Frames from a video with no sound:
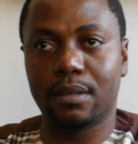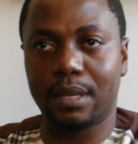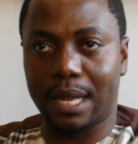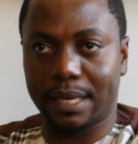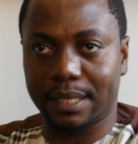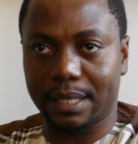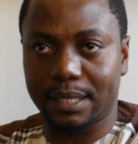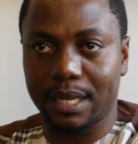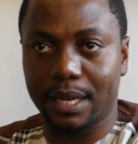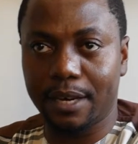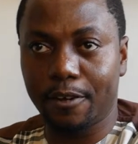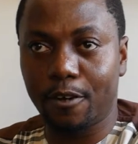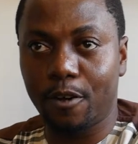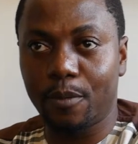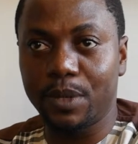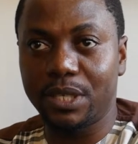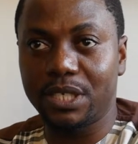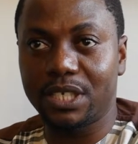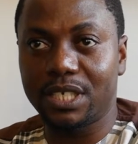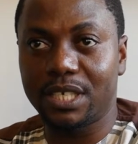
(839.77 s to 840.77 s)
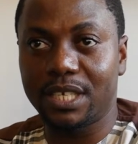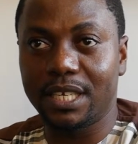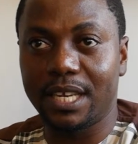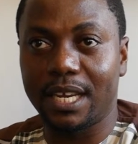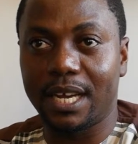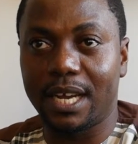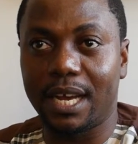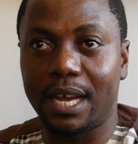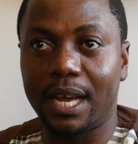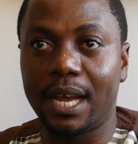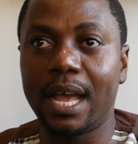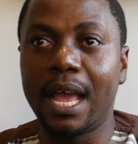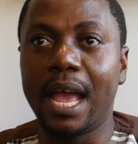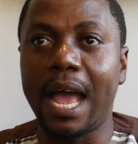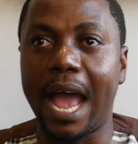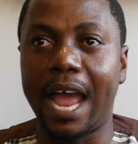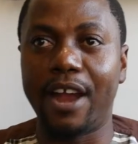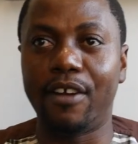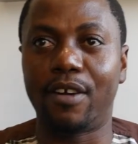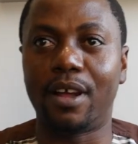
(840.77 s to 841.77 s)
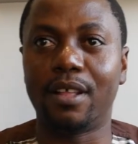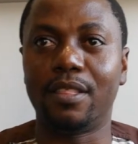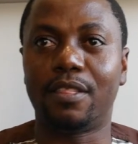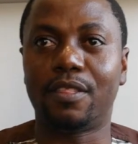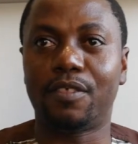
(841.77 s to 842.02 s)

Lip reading: As a telecom engineer, I run